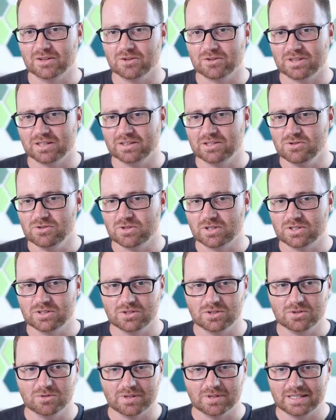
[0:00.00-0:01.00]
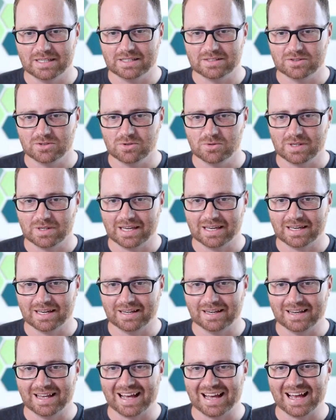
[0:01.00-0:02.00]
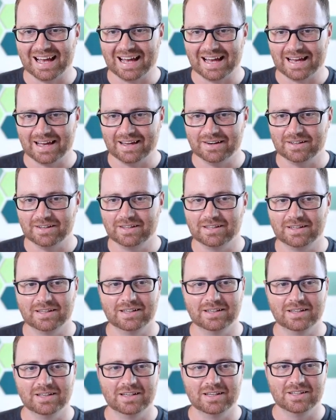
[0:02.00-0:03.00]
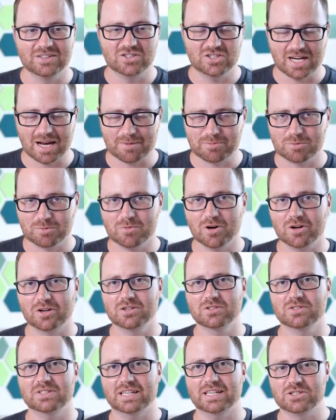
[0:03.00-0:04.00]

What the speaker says: other thing that you can do is you can add chapter markers